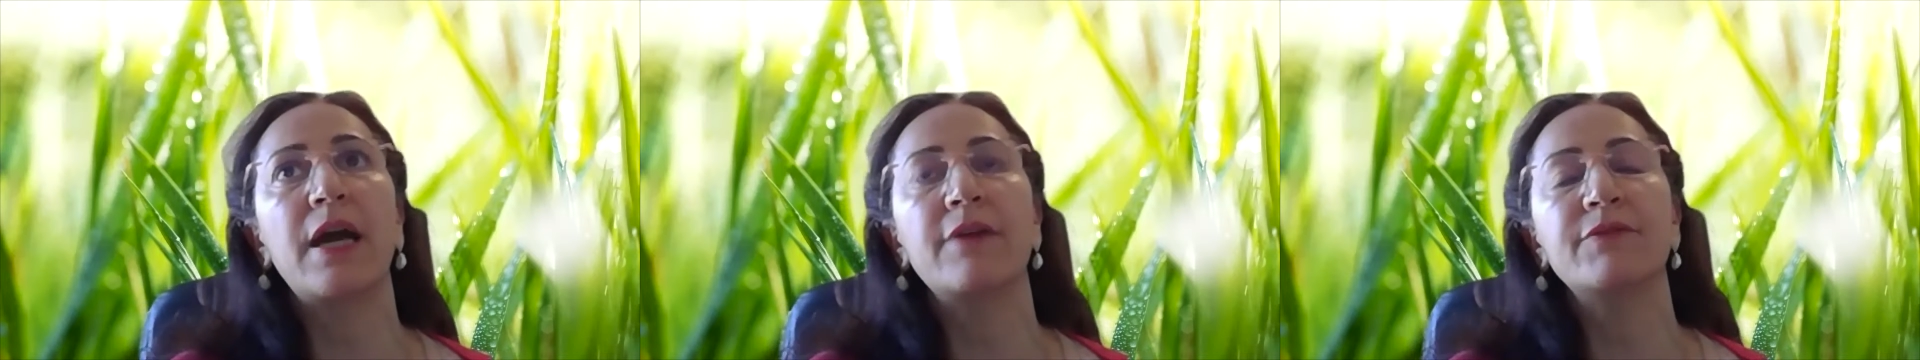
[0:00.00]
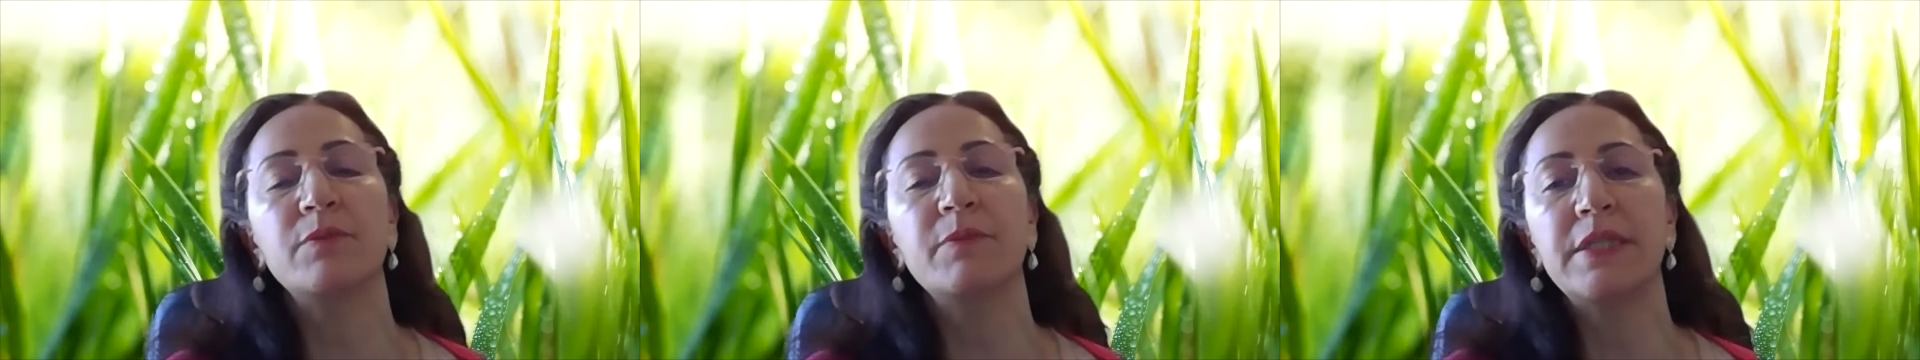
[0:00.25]

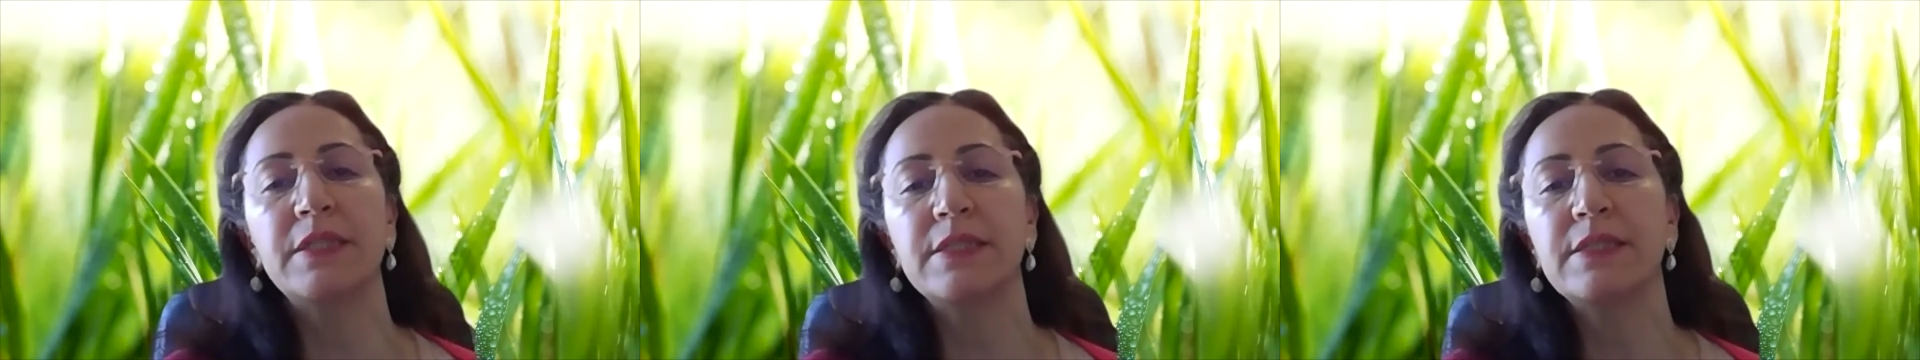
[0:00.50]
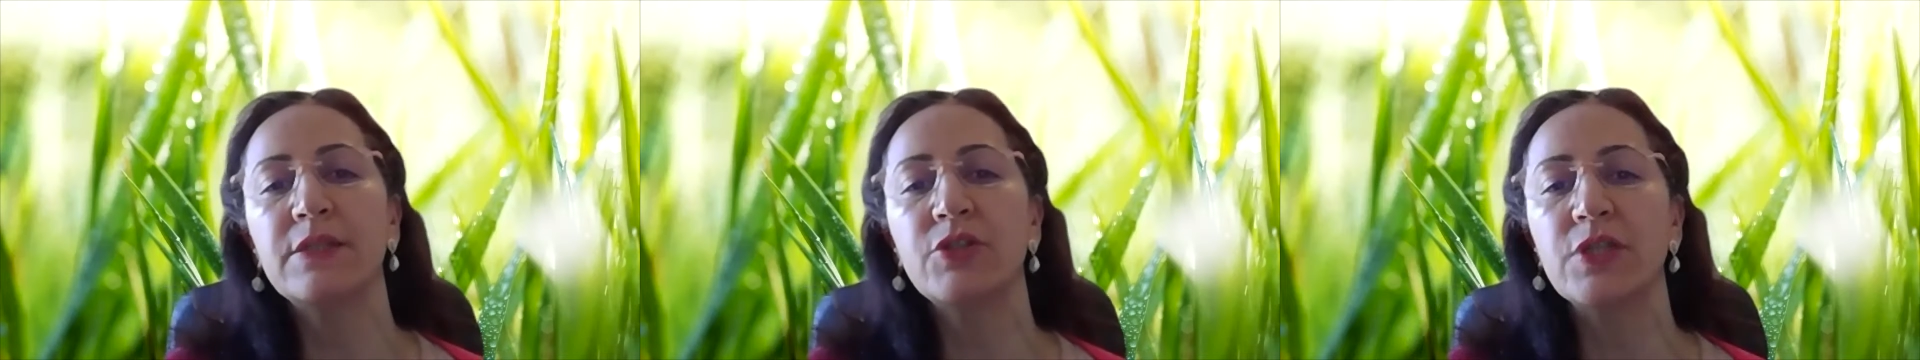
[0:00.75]
have to make
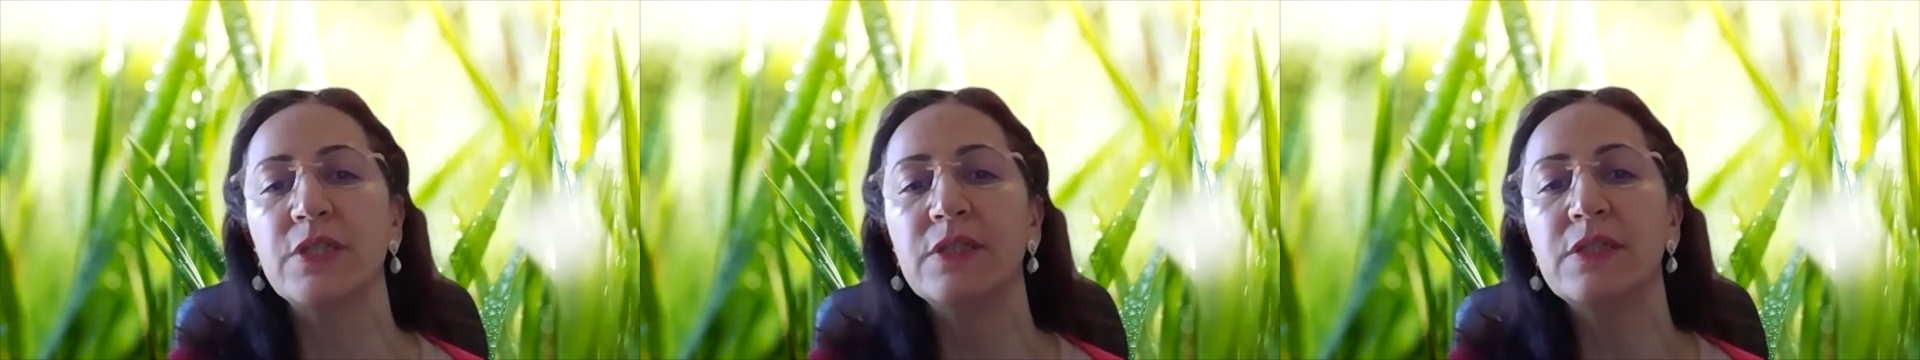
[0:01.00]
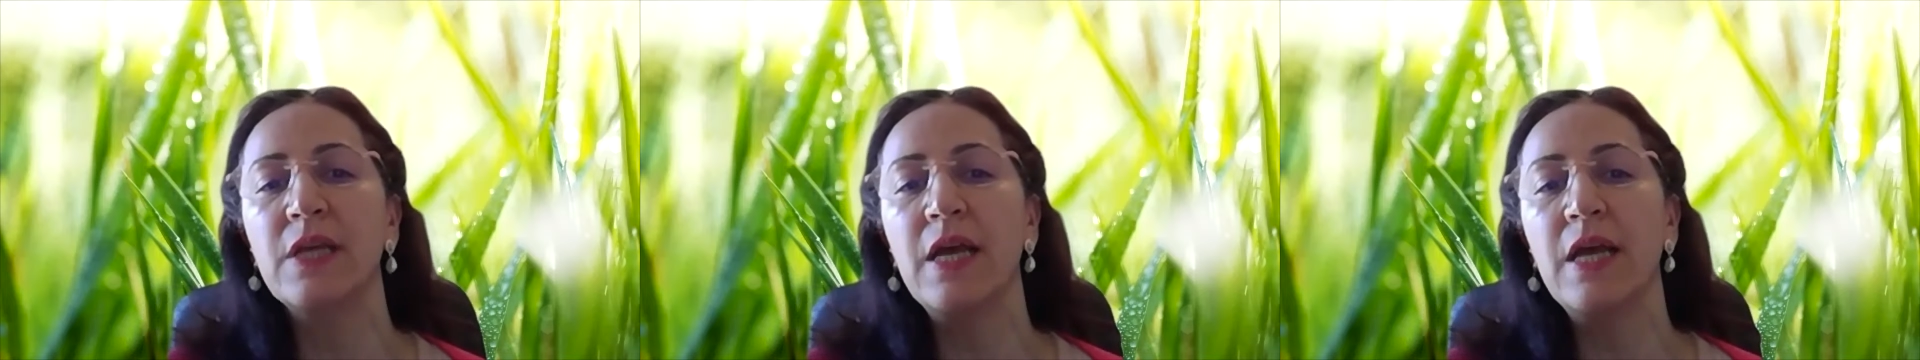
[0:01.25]

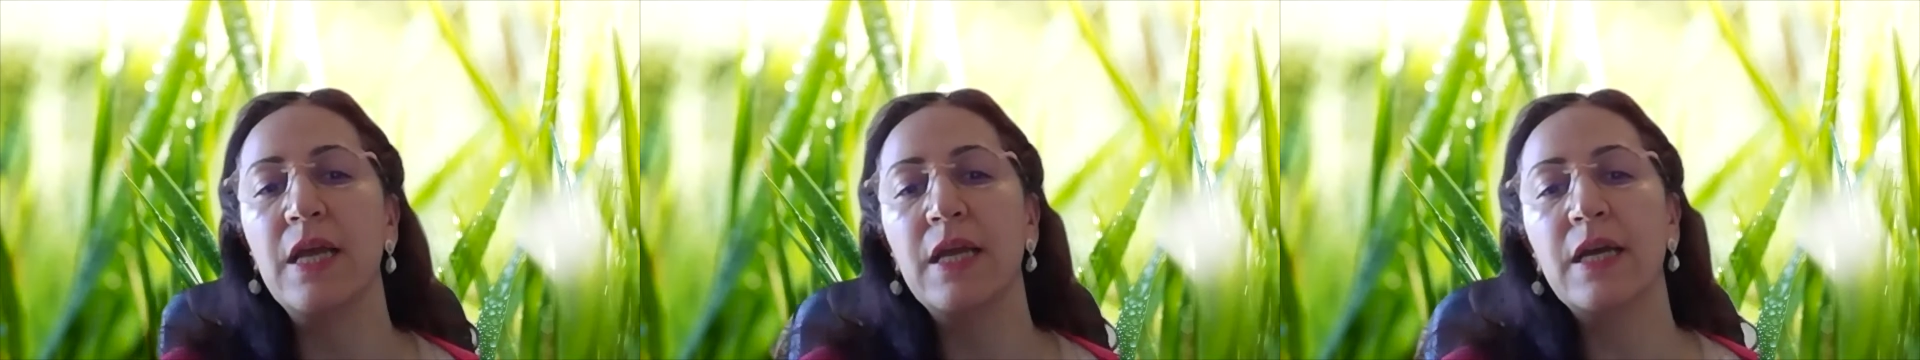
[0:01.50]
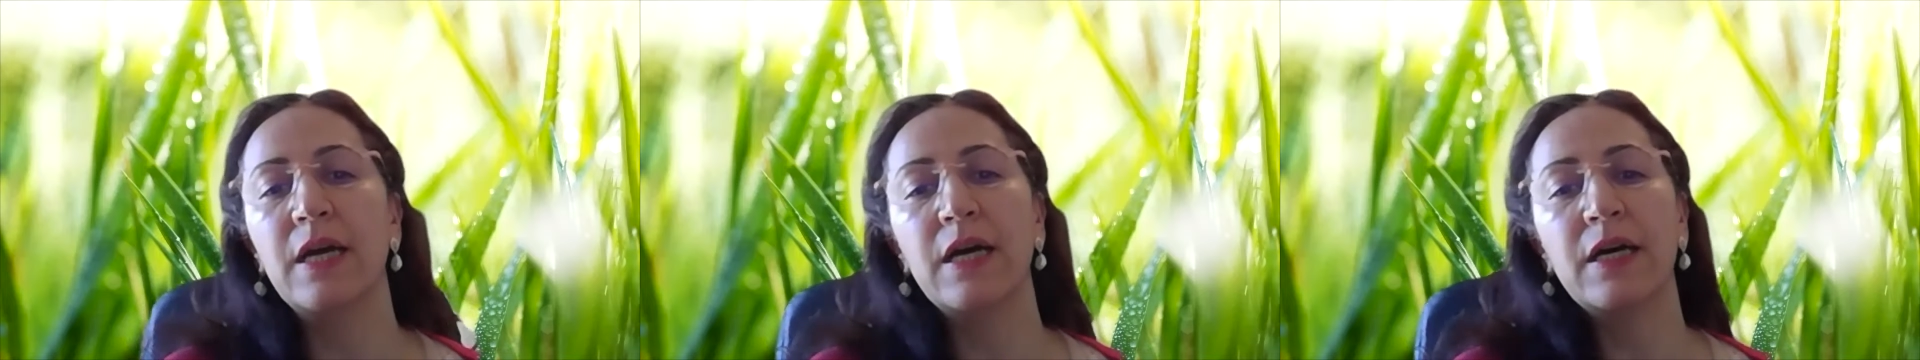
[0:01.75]
decisions
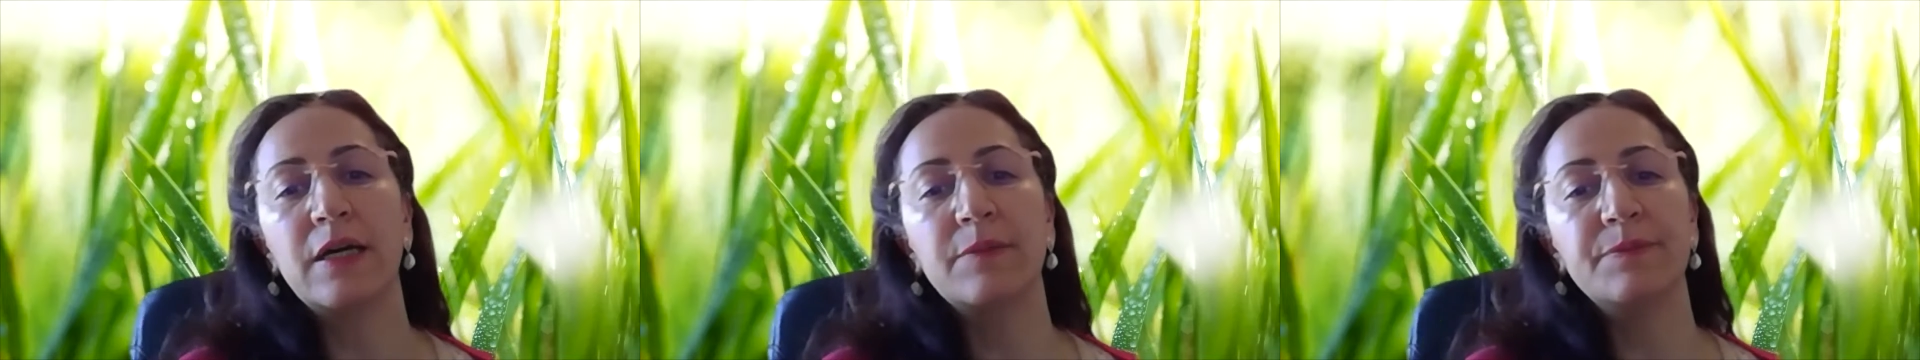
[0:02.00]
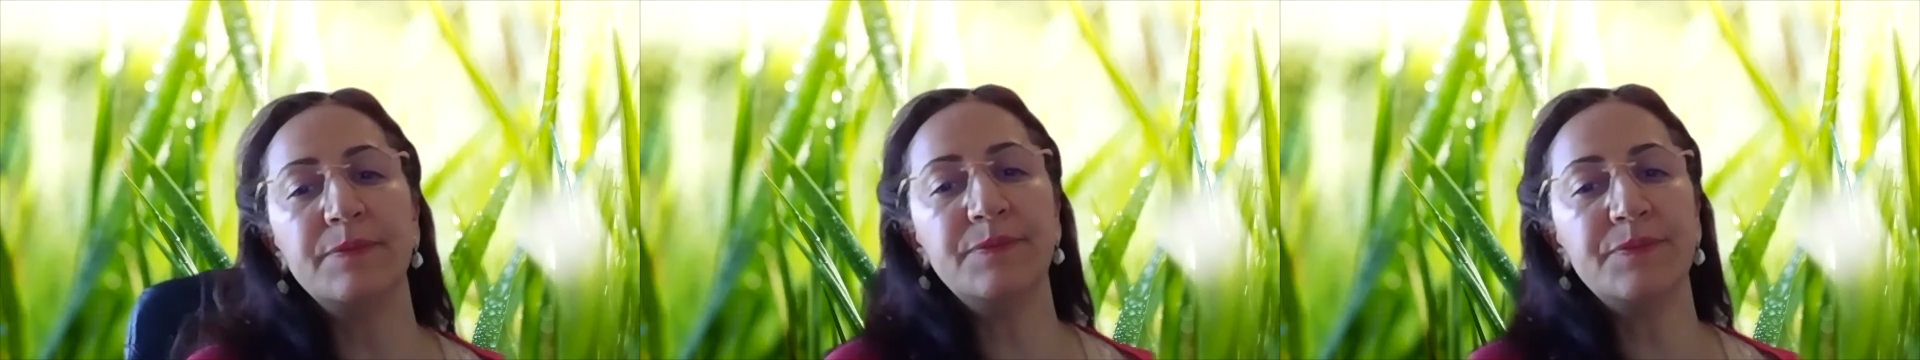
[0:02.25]

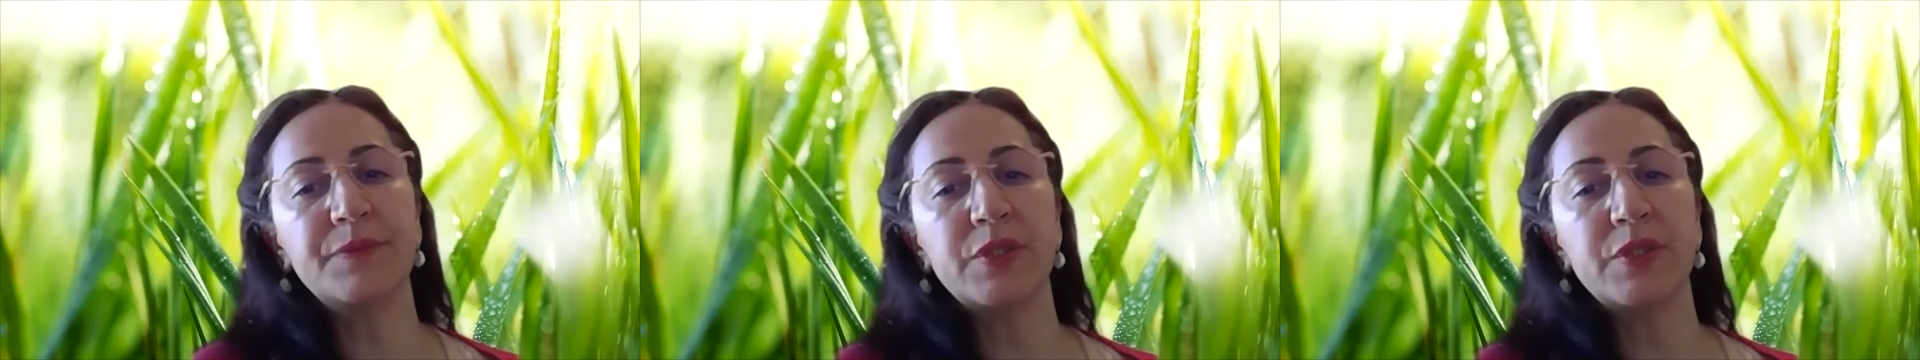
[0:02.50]
um,